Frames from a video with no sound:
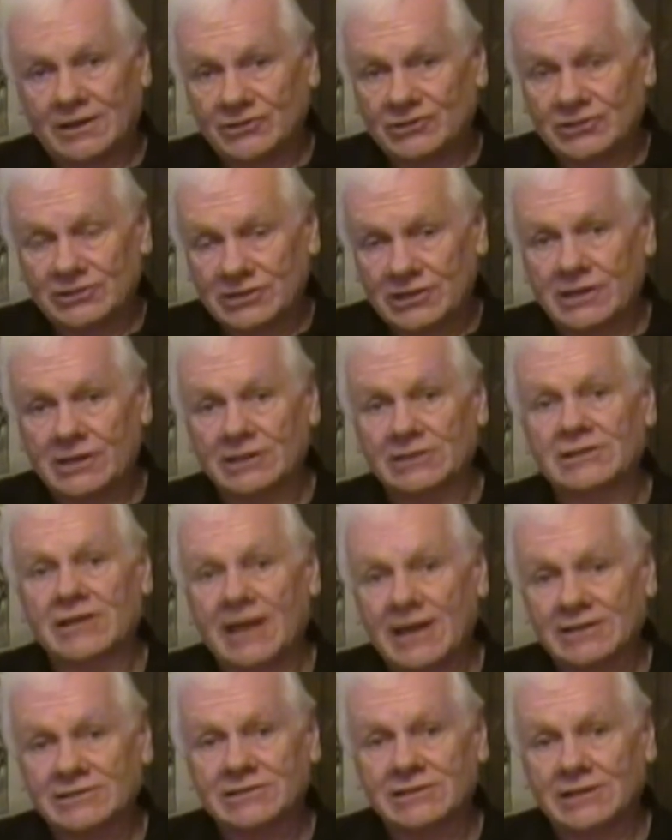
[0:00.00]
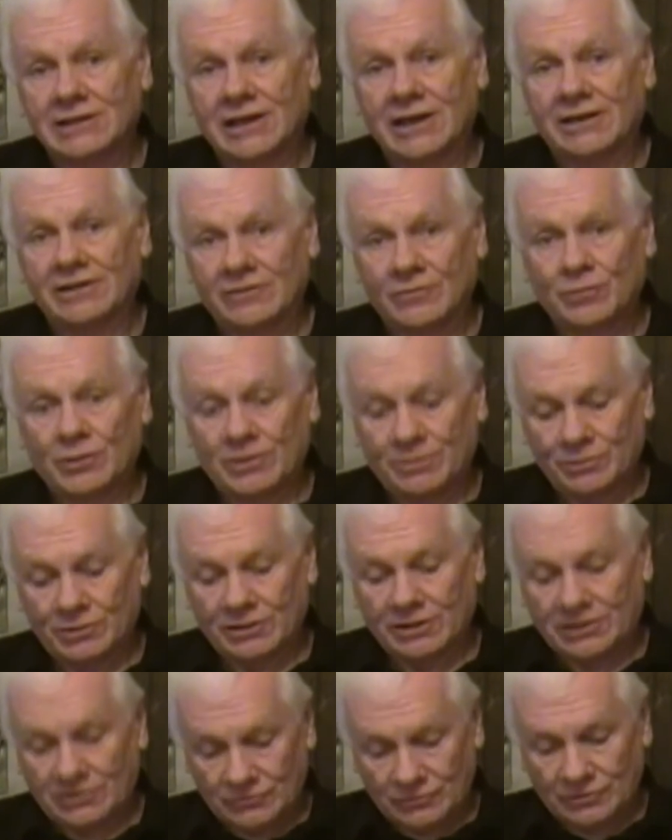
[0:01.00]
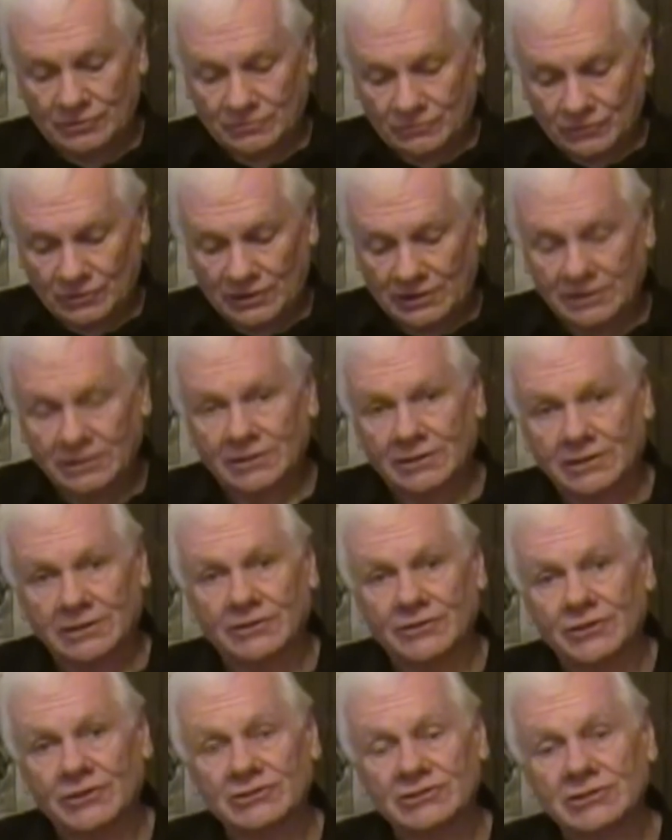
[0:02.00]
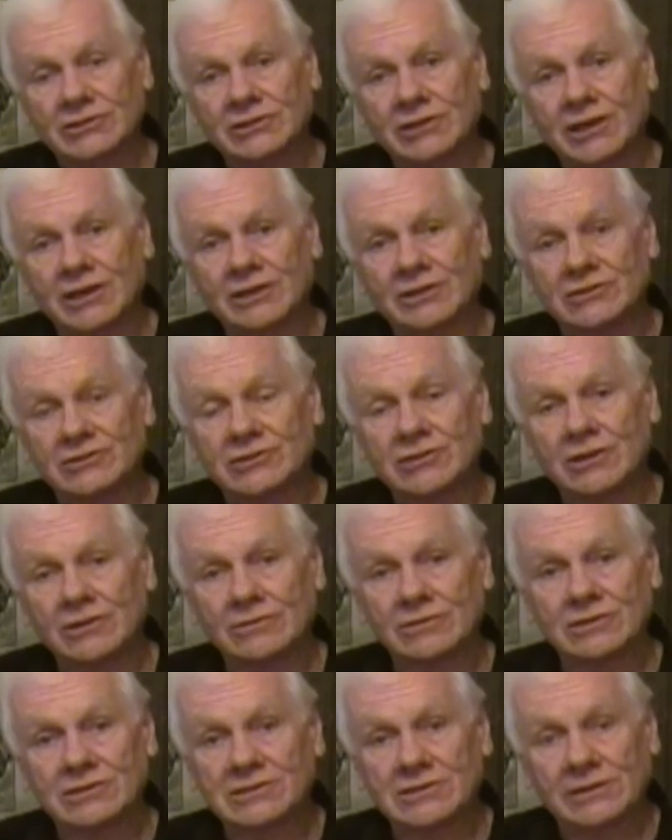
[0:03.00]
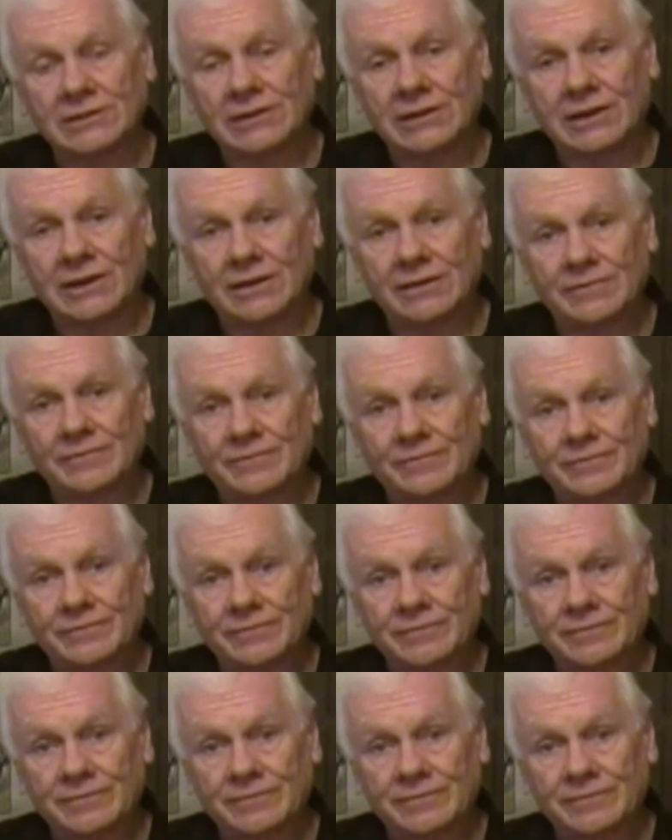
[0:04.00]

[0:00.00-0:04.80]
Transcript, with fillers: I just think it's asinine if people don't really look at this and take it seriously now.